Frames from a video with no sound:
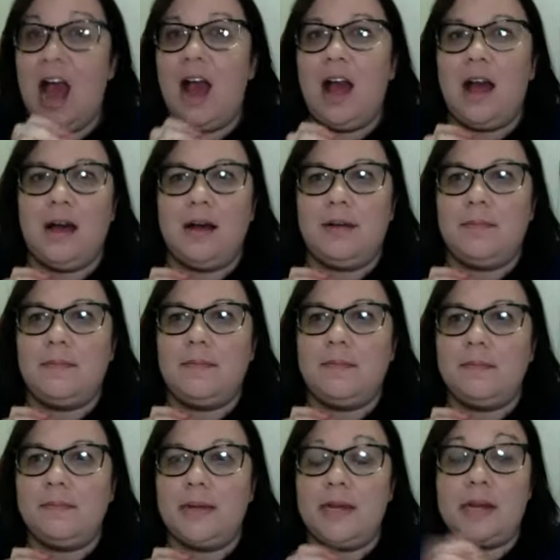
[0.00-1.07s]
Um,
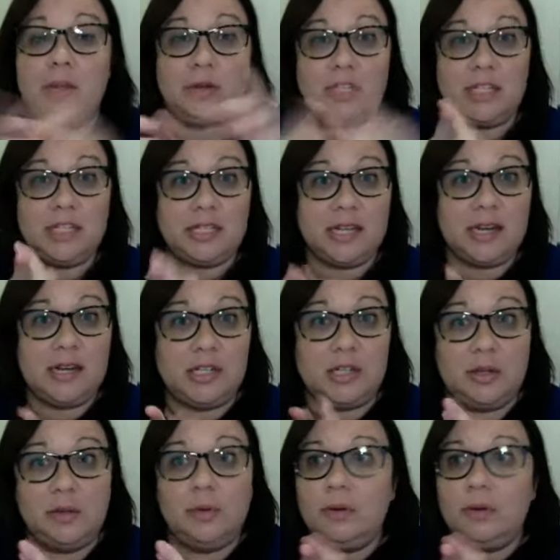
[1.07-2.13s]
but no, she's gonna
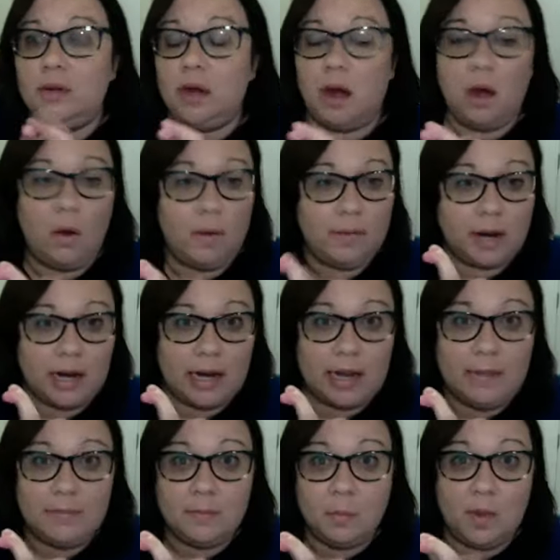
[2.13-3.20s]
do a home
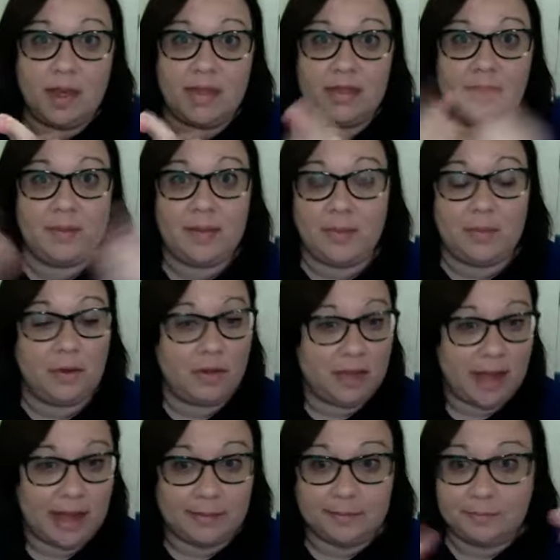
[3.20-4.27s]
party with the people
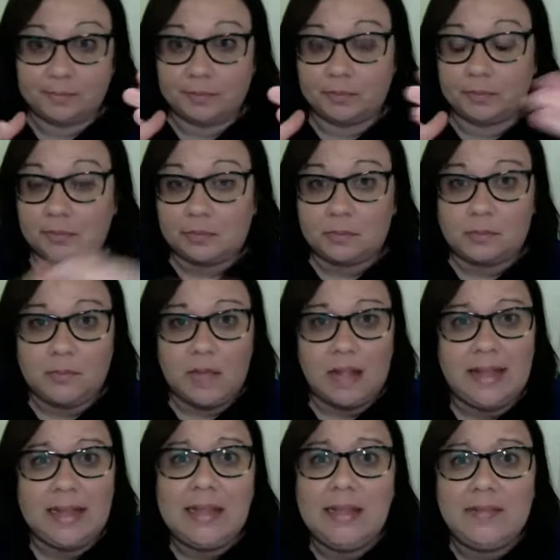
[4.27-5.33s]
that
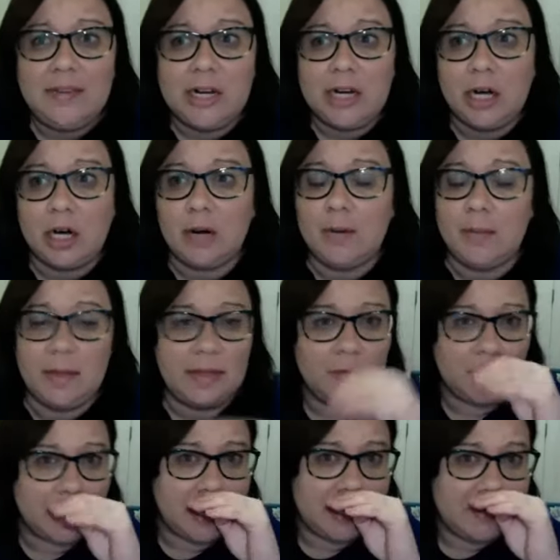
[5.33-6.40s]
that live near her, and then
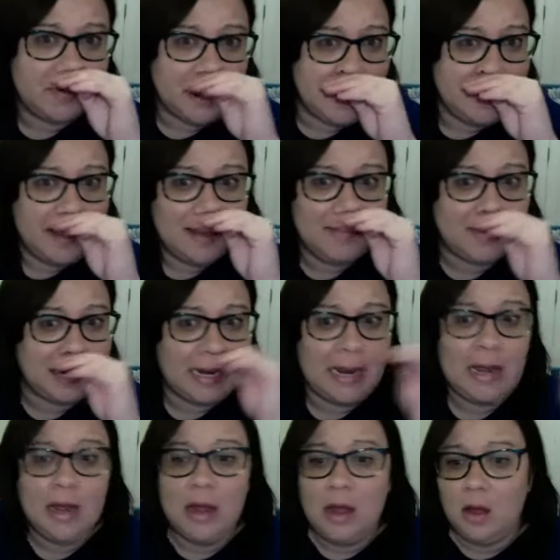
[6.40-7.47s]
we're gonna do an online party
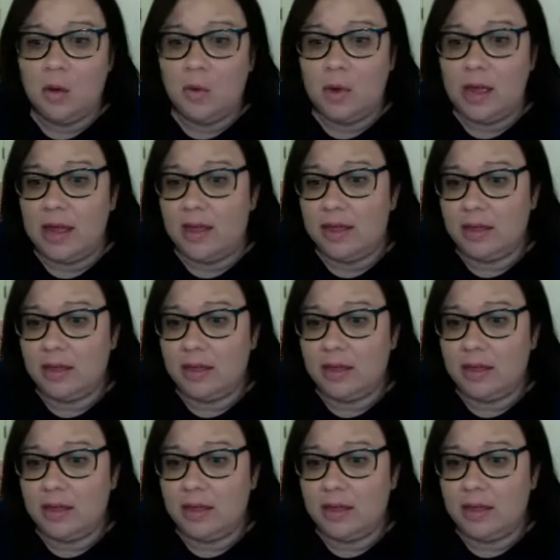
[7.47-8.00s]
with